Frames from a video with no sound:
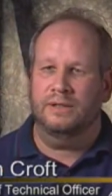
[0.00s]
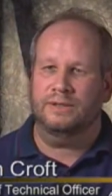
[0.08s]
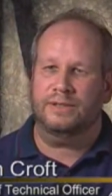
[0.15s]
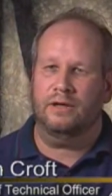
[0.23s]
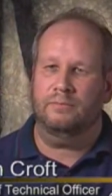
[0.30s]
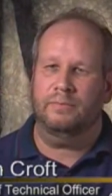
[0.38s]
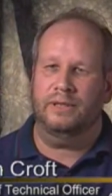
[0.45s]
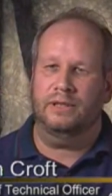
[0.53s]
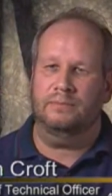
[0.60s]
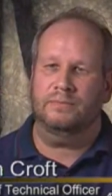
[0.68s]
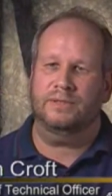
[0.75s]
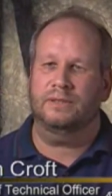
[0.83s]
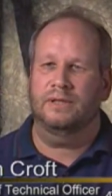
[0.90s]
sound
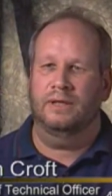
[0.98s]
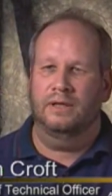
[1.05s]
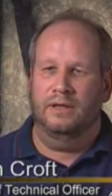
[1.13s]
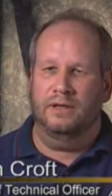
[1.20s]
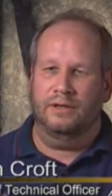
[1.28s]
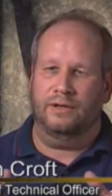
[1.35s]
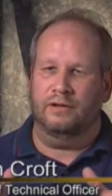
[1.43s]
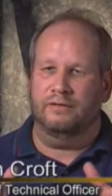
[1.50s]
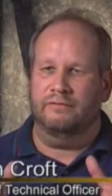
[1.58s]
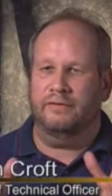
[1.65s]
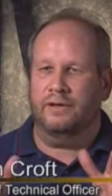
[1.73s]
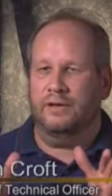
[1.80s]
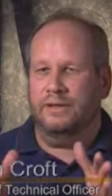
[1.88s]
beams that are
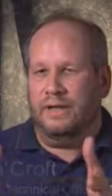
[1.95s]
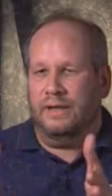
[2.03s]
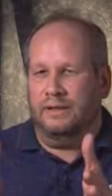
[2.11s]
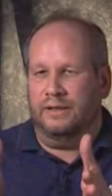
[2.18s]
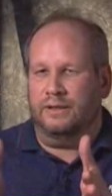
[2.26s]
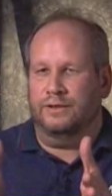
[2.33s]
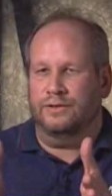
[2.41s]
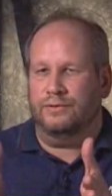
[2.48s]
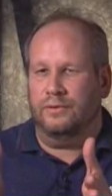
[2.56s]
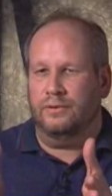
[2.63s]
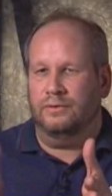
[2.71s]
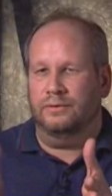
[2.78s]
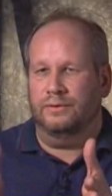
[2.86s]
very tightly
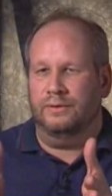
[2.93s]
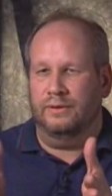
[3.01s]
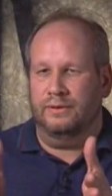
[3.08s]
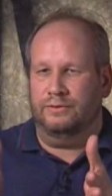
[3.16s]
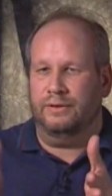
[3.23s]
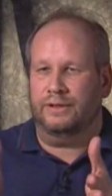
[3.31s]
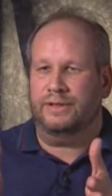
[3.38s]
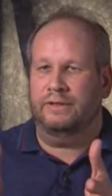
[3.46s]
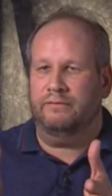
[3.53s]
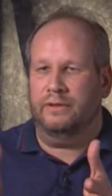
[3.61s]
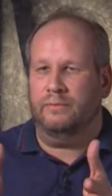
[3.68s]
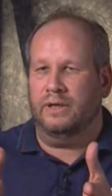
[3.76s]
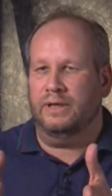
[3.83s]
controlled
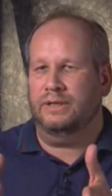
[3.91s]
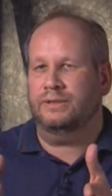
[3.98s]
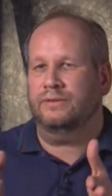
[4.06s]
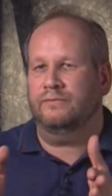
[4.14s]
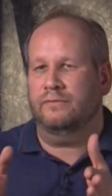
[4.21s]
directivity-wise,